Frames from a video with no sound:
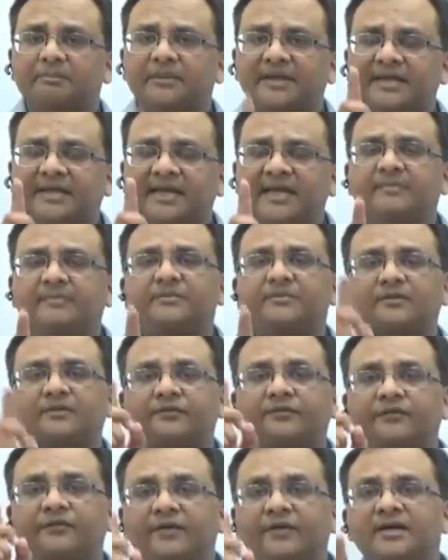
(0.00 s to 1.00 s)
became the
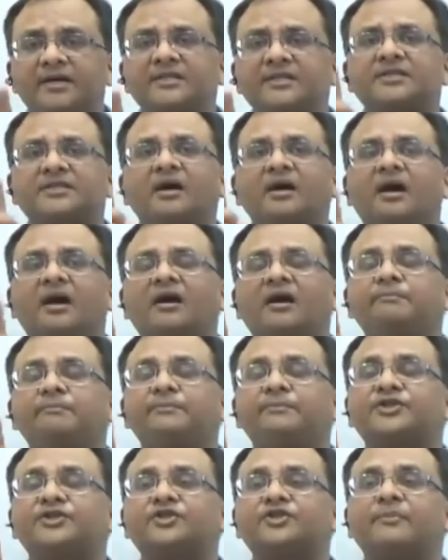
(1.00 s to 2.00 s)
first
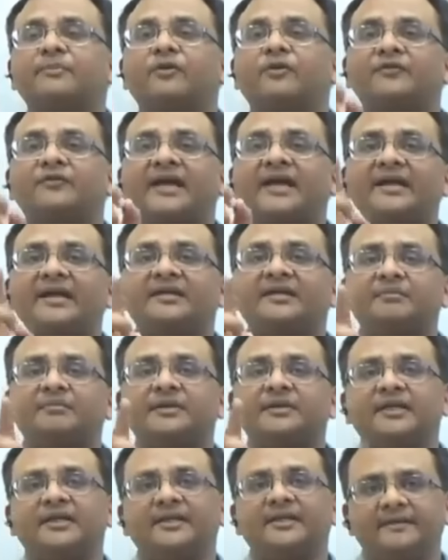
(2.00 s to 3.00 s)
Archbishop of
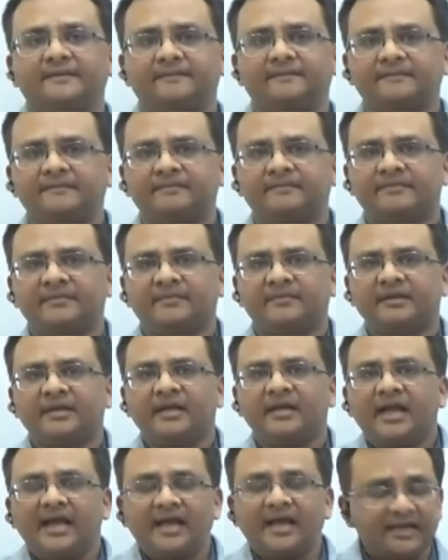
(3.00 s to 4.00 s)
Canterbury,
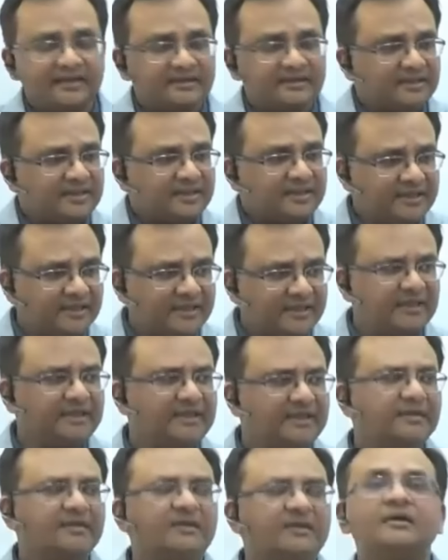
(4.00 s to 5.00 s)
and
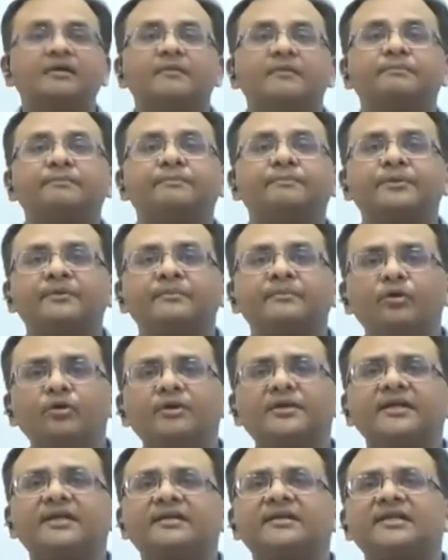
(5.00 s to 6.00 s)
he
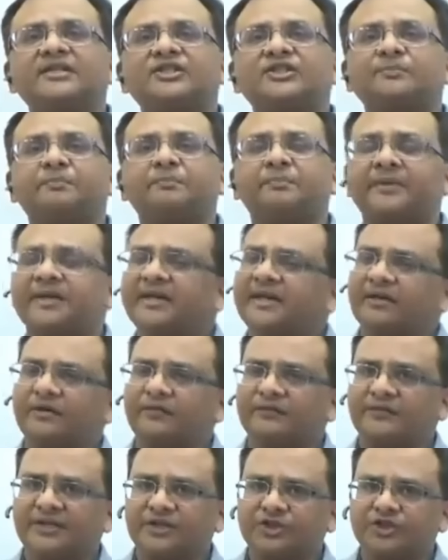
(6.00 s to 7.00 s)
promoted the spread
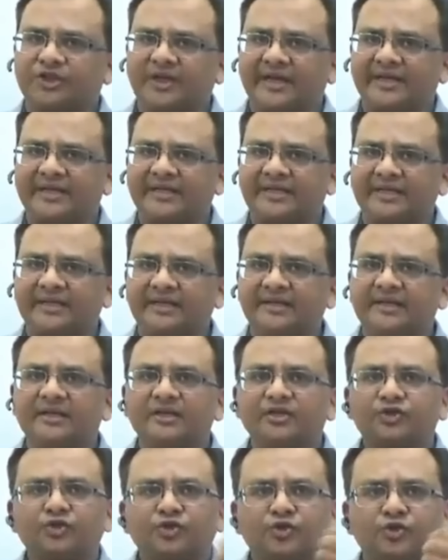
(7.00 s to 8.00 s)
of Christianity
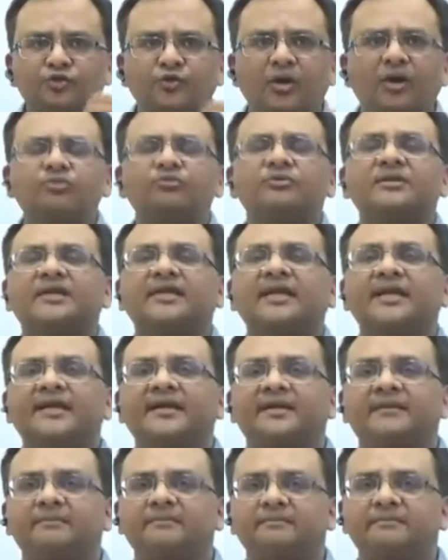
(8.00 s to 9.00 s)
throughout the
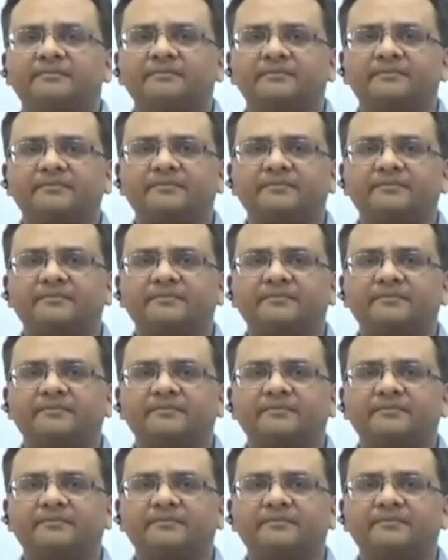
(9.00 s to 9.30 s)
kingdom.